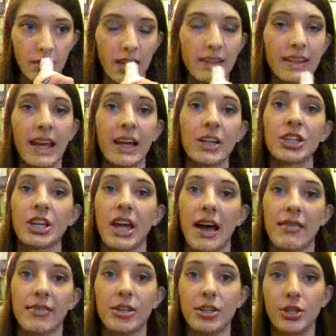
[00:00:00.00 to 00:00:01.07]
And they actually
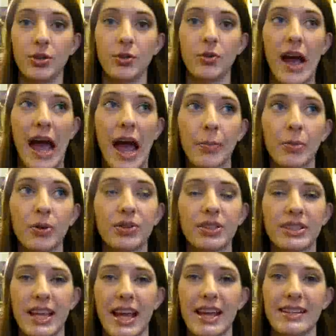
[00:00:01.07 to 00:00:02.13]
have a new apple
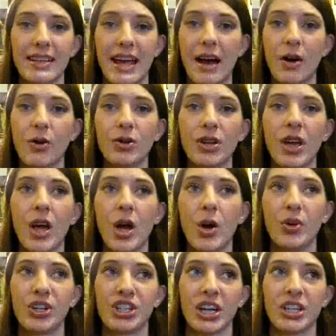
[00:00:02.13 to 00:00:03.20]
scent out,
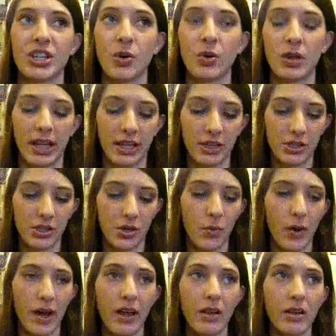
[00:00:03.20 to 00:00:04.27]
which I don't like so
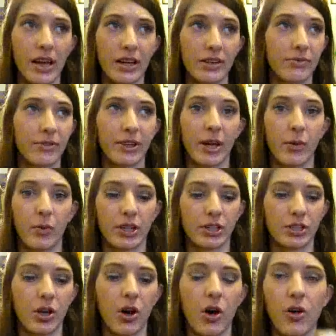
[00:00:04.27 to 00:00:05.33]
well. I forget what
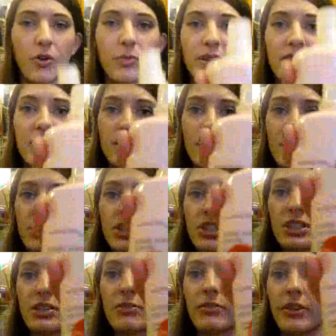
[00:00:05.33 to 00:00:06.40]
it's called, but this one is
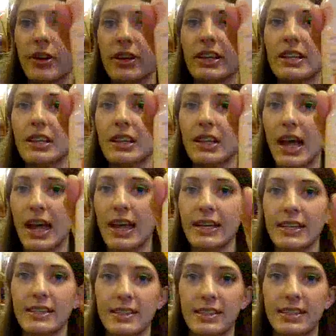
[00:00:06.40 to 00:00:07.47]
just a very
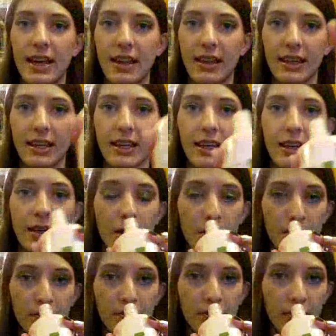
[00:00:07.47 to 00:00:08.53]
light, delicate
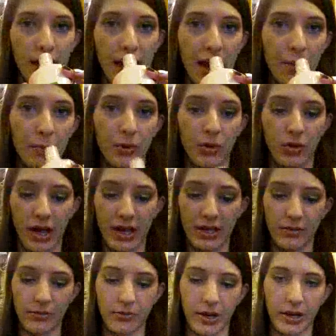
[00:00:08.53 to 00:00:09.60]
apple kind
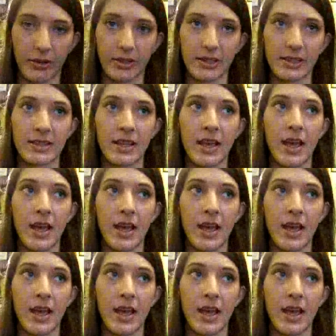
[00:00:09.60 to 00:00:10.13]
of fragrance.